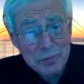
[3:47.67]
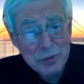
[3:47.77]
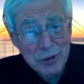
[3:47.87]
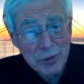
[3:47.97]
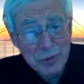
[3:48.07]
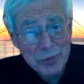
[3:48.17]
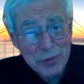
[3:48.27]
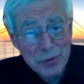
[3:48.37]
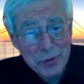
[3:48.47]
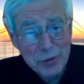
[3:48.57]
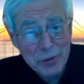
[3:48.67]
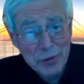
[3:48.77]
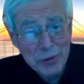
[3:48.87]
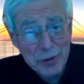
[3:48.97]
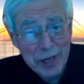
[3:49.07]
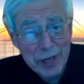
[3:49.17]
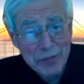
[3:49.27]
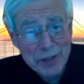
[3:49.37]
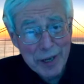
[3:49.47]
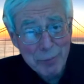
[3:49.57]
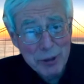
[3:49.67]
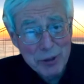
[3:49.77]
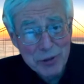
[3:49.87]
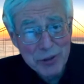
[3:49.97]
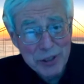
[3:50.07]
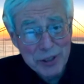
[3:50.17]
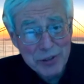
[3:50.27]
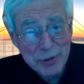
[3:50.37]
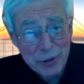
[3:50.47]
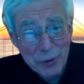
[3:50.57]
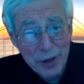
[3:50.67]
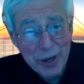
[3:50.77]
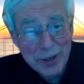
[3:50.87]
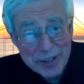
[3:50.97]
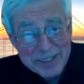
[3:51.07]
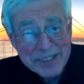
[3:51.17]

So you have the opportunity to acquire